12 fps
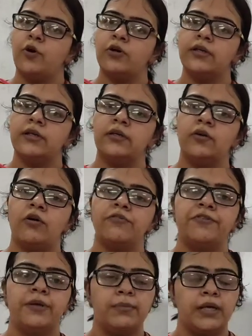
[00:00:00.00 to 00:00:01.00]
organ or
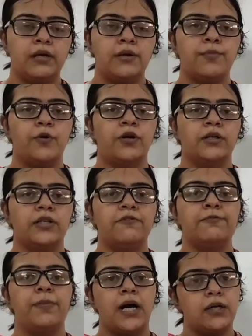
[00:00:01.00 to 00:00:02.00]
female
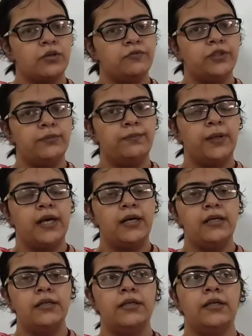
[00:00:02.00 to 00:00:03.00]
reproductive part of the
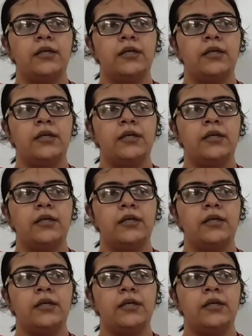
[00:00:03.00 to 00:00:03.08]
plant,